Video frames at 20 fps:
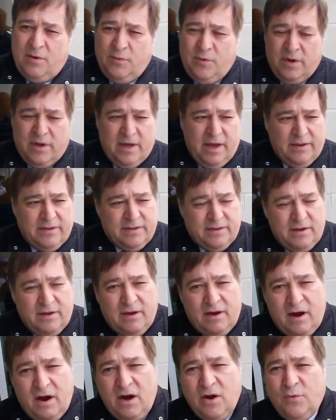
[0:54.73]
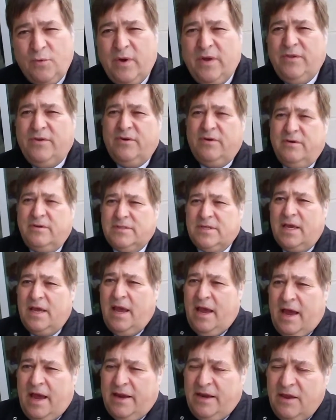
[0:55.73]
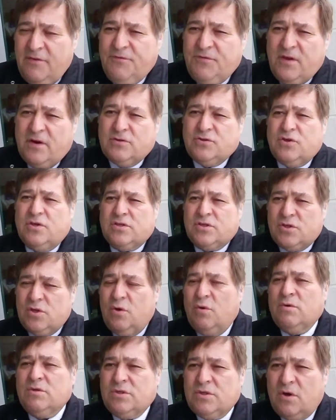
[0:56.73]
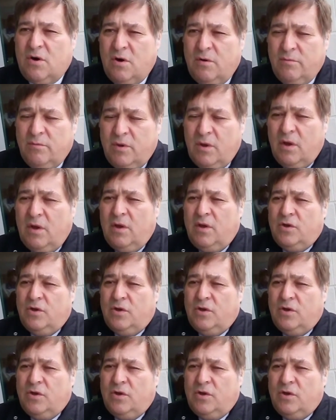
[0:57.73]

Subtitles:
we got hard winters, and if there's a snowstorm,